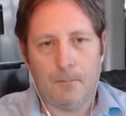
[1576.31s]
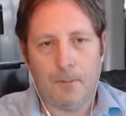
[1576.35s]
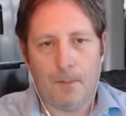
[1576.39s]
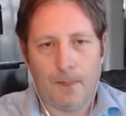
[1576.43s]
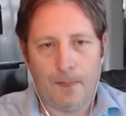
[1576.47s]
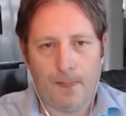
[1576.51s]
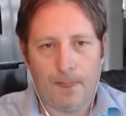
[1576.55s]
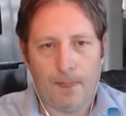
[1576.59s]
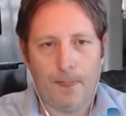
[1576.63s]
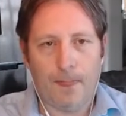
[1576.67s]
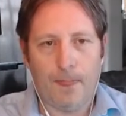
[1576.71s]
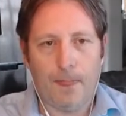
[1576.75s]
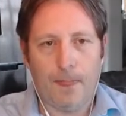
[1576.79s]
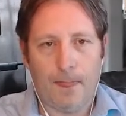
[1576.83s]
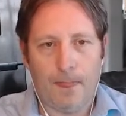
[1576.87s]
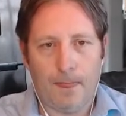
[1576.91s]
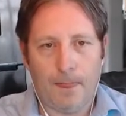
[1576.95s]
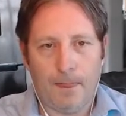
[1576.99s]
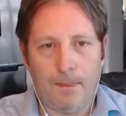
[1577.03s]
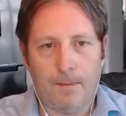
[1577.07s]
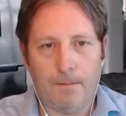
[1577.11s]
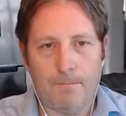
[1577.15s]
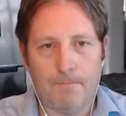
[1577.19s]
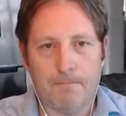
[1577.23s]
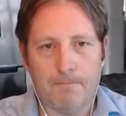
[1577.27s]

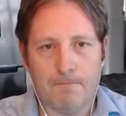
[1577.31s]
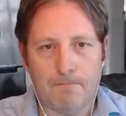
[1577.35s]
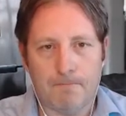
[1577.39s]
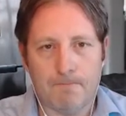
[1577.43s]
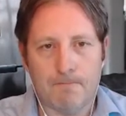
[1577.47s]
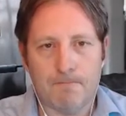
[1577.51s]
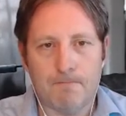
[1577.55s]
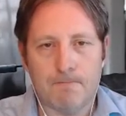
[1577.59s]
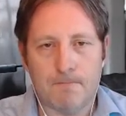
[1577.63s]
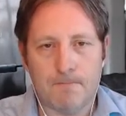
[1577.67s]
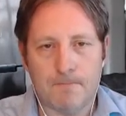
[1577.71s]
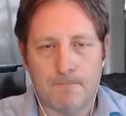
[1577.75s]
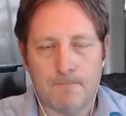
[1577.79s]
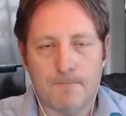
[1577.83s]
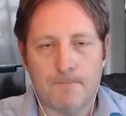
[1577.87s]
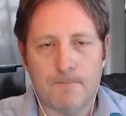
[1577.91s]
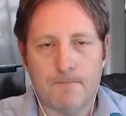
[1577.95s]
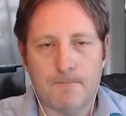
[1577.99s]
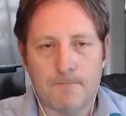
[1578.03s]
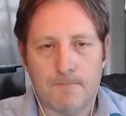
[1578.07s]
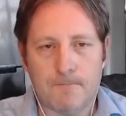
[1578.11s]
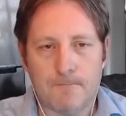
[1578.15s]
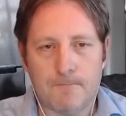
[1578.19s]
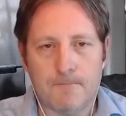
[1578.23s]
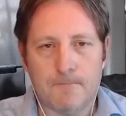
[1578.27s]

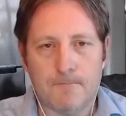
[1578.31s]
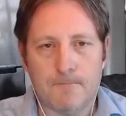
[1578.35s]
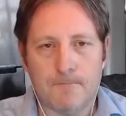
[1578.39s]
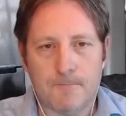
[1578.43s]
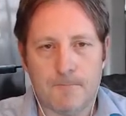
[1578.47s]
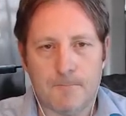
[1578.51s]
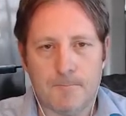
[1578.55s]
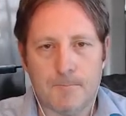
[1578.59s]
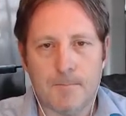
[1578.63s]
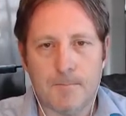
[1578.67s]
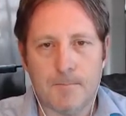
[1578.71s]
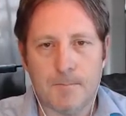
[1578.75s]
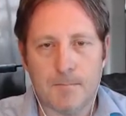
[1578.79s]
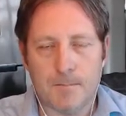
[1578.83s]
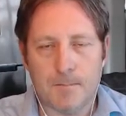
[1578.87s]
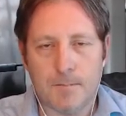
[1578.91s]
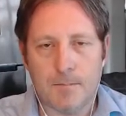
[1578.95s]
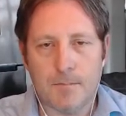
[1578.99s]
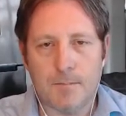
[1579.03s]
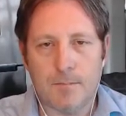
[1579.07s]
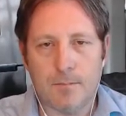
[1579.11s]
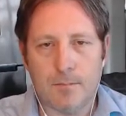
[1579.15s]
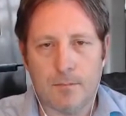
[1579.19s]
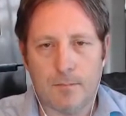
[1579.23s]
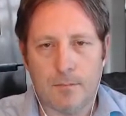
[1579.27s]

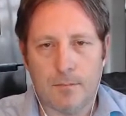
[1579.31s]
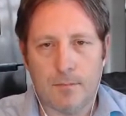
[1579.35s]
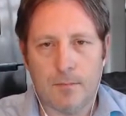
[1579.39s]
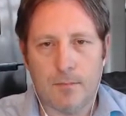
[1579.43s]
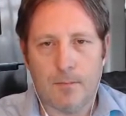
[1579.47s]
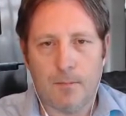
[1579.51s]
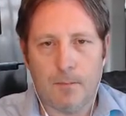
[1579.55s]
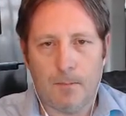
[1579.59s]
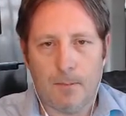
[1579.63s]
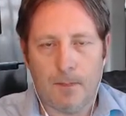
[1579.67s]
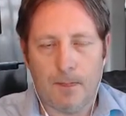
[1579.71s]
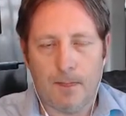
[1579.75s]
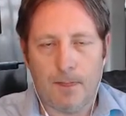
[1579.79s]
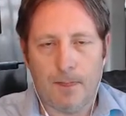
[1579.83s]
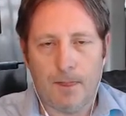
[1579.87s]
(silent)